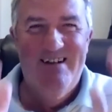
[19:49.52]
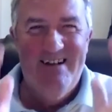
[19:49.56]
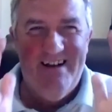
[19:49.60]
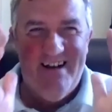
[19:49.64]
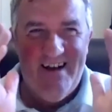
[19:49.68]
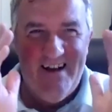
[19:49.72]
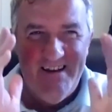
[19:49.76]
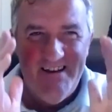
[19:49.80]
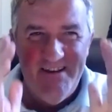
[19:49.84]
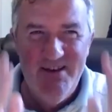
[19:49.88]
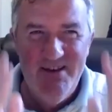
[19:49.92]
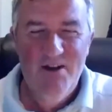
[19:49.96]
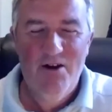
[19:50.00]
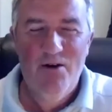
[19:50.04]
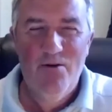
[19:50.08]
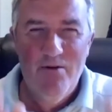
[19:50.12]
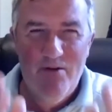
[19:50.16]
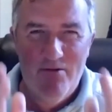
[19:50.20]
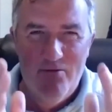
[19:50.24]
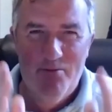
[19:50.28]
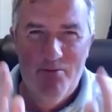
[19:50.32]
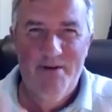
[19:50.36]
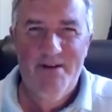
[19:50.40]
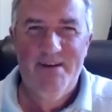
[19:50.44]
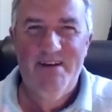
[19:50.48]
I know
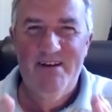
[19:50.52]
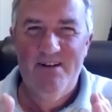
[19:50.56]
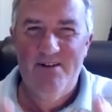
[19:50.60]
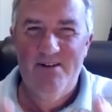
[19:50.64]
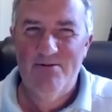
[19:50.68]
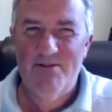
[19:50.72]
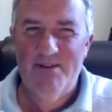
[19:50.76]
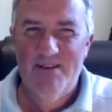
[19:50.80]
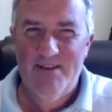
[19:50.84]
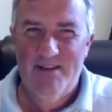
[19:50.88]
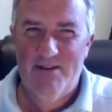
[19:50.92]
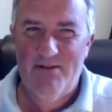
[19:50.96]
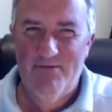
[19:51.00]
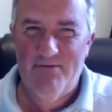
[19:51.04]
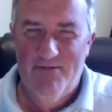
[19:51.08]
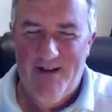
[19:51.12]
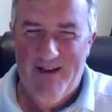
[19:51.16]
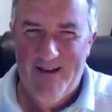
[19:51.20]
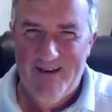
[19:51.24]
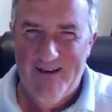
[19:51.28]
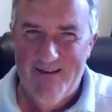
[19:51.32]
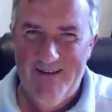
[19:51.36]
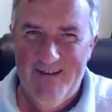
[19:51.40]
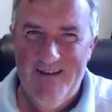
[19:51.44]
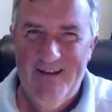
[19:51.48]
everybody knows this
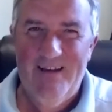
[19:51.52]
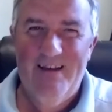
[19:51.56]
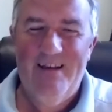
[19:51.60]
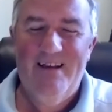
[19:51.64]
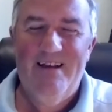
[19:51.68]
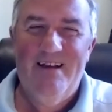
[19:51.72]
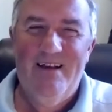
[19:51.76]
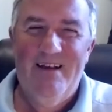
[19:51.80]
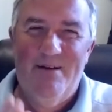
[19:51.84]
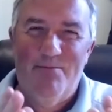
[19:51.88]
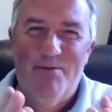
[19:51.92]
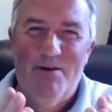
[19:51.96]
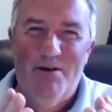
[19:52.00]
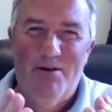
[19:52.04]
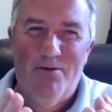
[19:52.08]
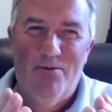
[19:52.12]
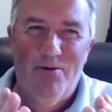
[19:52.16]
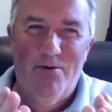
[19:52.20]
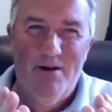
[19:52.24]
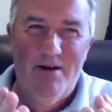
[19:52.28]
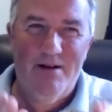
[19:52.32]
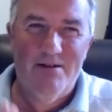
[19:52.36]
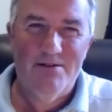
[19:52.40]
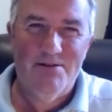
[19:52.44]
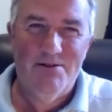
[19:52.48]
fact. But
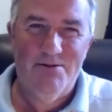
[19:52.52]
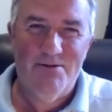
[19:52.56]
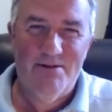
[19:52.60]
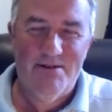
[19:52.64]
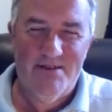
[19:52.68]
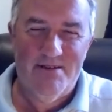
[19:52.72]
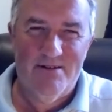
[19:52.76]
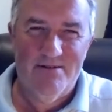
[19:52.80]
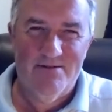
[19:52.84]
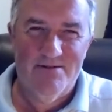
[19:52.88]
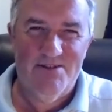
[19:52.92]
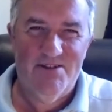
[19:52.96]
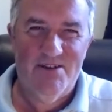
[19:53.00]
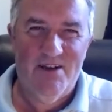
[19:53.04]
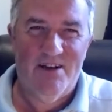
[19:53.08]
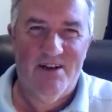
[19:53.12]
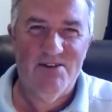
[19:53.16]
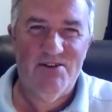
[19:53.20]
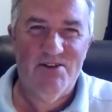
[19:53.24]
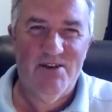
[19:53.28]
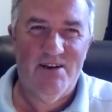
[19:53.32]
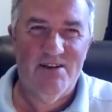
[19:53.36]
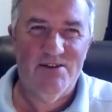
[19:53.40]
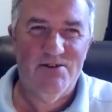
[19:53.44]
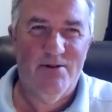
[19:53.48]
what I'll do is I'll
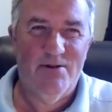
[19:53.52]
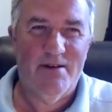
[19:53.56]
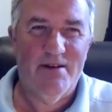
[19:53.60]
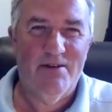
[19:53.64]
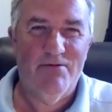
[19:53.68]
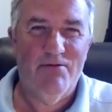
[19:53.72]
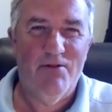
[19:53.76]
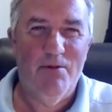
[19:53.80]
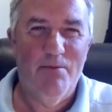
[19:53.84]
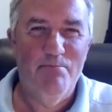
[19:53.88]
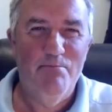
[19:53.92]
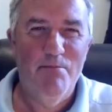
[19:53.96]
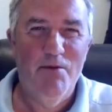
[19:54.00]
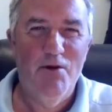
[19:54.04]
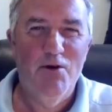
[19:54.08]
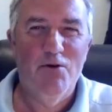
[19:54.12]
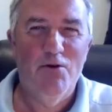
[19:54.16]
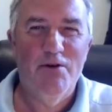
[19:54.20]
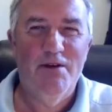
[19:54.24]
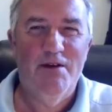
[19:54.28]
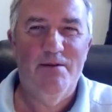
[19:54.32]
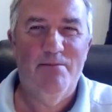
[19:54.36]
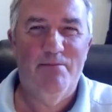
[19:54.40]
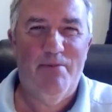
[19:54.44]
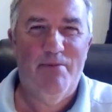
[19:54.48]
challenge you. I'll give you
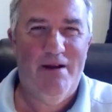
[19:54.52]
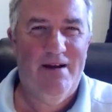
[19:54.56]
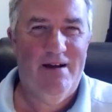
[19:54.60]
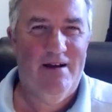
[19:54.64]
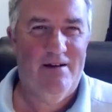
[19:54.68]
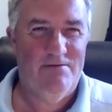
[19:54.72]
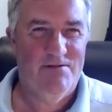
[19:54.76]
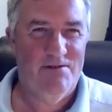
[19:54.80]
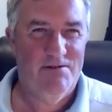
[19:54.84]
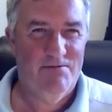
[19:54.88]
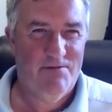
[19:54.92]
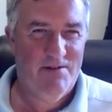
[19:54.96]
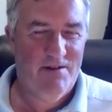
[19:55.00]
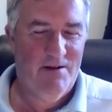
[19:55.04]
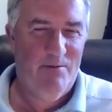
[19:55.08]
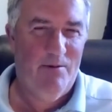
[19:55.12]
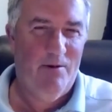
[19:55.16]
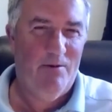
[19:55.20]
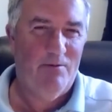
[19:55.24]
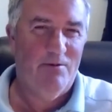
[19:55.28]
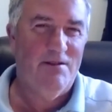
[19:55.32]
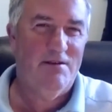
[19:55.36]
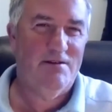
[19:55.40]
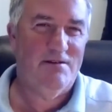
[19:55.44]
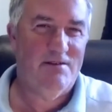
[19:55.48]
£1,000,000. Come
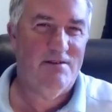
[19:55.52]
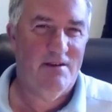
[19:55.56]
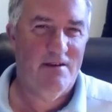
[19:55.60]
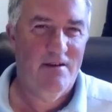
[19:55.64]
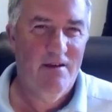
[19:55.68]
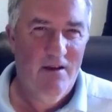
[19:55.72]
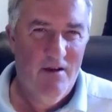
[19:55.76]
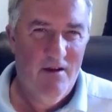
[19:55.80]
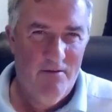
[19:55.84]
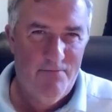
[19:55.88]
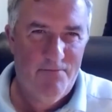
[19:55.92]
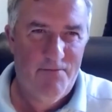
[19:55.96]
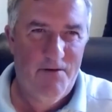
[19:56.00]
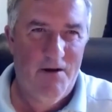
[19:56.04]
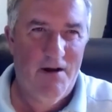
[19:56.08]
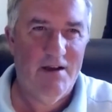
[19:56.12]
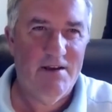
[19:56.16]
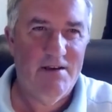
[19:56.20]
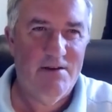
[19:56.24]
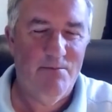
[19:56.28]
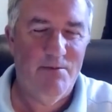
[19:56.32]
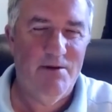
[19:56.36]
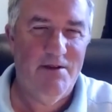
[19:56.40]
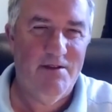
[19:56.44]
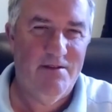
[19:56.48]
up with a study.
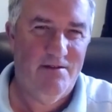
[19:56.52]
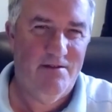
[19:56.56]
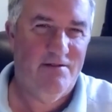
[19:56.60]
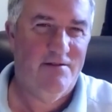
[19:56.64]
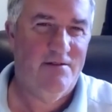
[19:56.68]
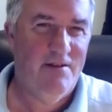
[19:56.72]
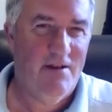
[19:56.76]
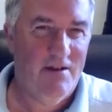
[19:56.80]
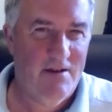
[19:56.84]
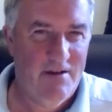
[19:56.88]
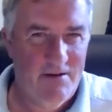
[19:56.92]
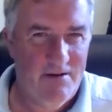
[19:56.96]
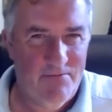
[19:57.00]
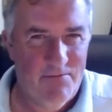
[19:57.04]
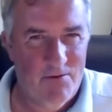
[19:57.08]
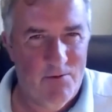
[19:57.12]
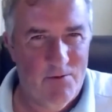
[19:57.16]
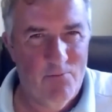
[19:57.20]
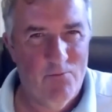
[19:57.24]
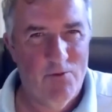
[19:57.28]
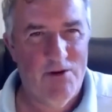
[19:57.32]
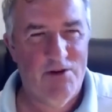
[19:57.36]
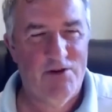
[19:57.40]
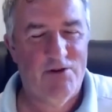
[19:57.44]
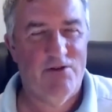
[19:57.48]
Find me the study
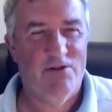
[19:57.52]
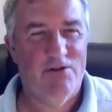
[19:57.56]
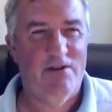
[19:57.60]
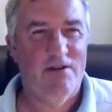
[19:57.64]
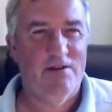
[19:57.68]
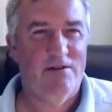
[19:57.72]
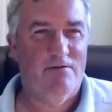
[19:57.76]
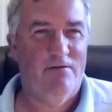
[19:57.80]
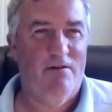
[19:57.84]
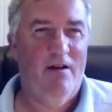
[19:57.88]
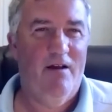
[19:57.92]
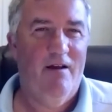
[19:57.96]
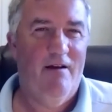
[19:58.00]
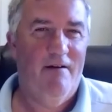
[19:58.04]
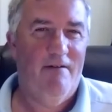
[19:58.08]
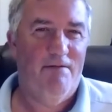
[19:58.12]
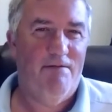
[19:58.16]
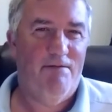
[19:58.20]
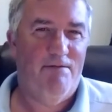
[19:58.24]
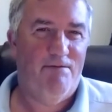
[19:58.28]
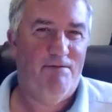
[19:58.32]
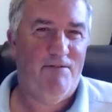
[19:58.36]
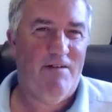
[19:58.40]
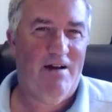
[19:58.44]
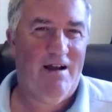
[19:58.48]
from which this
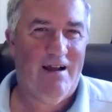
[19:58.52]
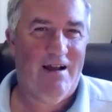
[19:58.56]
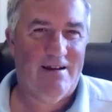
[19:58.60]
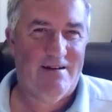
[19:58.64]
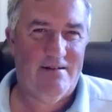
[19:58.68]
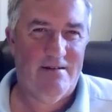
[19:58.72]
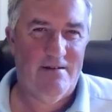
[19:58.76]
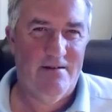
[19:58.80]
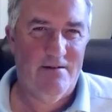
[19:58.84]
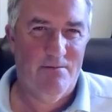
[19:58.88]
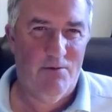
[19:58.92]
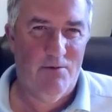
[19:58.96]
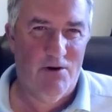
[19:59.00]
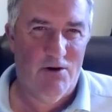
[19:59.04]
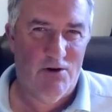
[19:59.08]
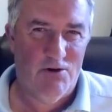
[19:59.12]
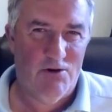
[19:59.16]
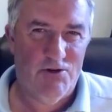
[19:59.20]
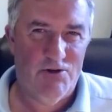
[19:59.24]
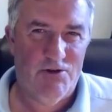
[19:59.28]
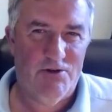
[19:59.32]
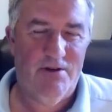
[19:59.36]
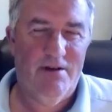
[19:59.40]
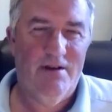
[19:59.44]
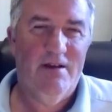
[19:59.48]
fact
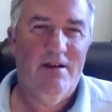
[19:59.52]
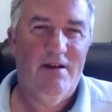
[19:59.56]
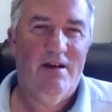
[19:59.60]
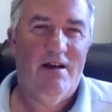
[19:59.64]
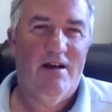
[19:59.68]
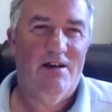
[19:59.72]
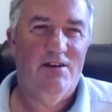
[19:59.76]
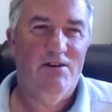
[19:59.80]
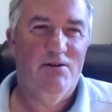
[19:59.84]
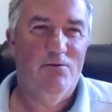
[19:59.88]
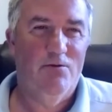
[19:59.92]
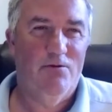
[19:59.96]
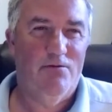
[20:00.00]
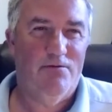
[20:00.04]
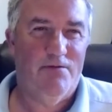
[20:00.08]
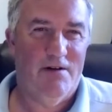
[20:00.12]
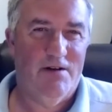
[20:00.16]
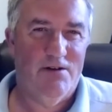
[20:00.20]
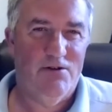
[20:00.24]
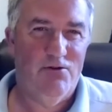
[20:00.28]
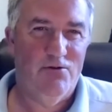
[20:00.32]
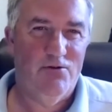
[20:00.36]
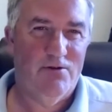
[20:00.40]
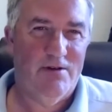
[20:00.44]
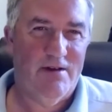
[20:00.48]
emerged, and you will
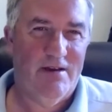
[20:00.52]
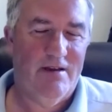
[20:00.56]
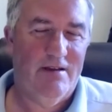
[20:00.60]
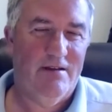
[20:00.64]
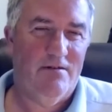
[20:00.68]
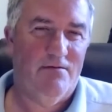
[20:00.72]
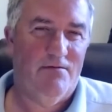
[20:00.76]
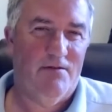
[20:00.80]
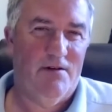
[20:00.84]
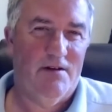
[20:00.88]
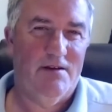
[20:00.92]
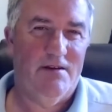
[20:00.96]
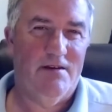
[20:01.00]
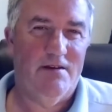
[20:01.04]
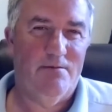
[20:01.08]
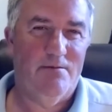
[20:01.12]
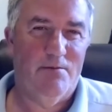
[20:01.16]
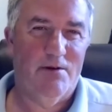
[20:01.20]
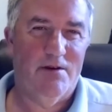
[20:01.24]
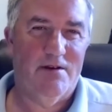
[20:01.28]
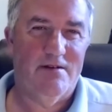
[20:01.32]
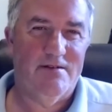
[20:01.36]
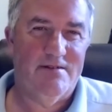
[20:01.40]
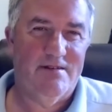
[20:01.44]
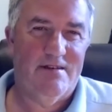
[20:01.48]
find you can't find it
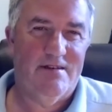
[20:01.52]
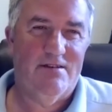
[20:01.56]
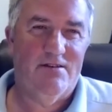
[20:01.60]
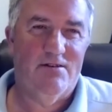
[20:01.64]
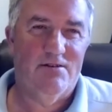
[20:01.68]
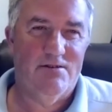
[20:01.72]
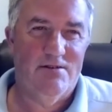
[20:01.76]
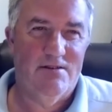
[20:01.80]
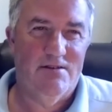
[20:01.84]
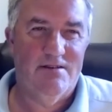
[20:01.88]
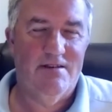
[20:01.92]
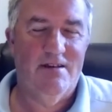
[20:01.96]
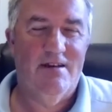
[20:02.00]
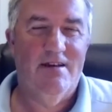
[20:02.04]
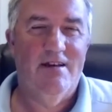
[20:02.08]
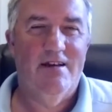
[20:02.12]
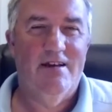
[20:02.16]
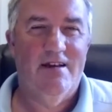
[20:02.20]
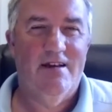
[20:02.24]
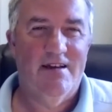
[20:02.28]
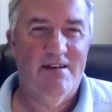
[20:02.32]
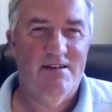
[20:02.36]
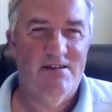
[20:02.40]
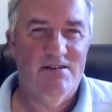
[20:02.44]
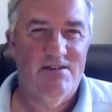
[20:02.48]
because it doesn't
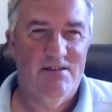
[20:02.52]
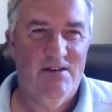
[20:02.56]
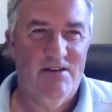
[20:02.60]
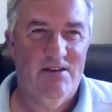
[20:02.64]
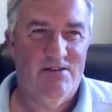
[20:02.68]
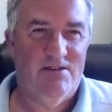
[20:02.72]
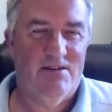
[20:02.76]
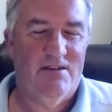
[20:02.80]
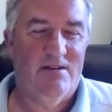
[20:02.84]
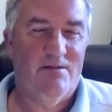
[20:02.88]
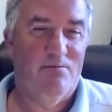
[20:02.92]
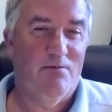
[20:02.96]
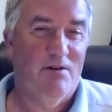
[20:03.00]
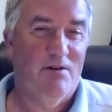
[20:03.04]
exist. And